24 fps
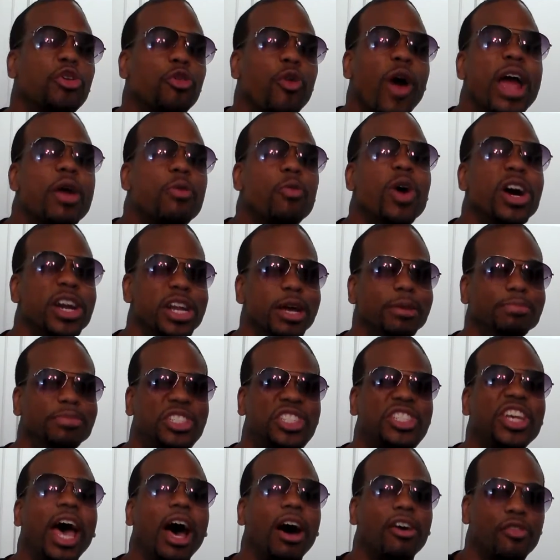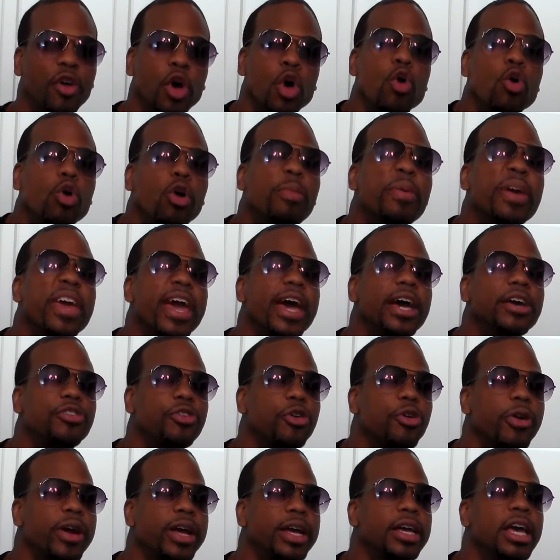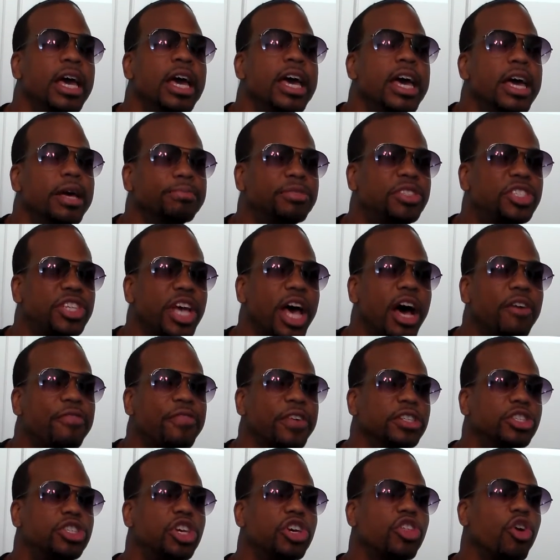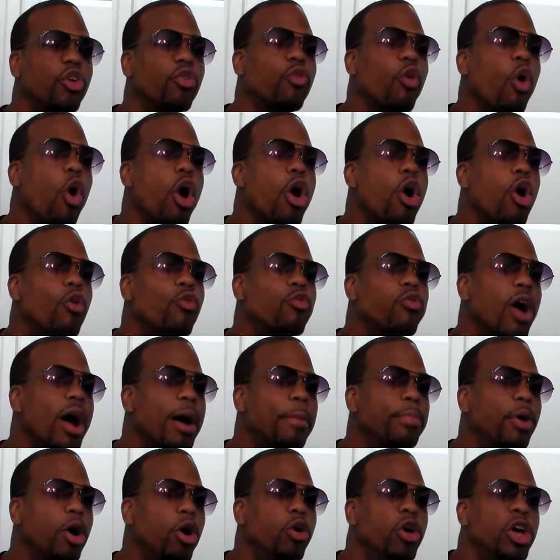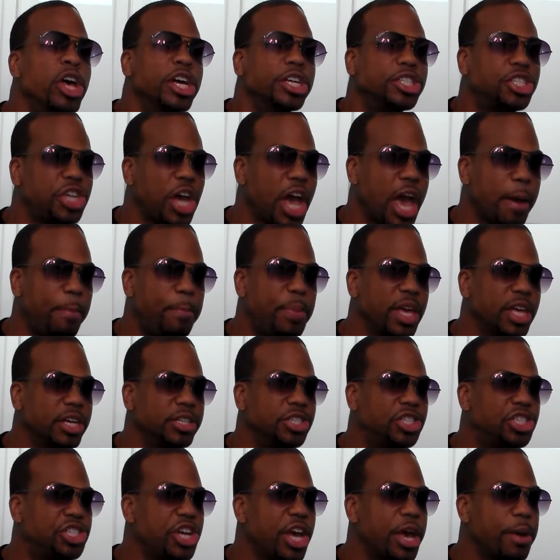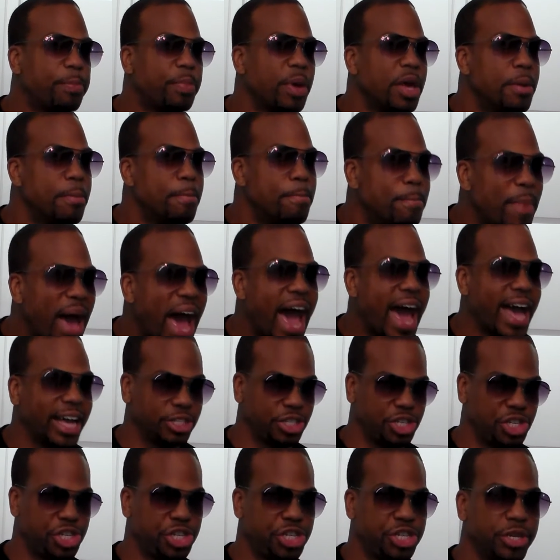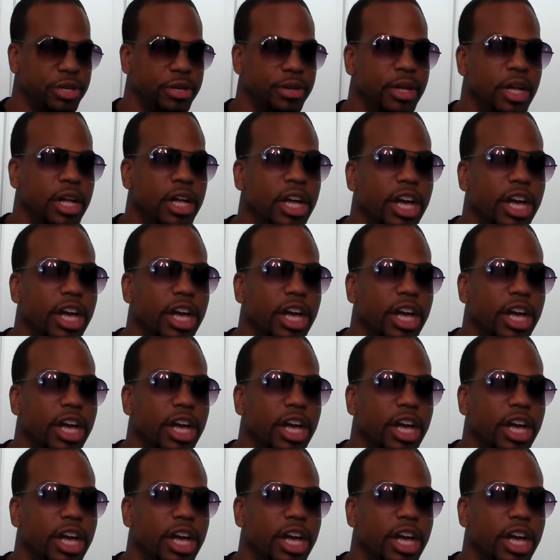the great one himself will be entering himself into the Royal Rumble championship match.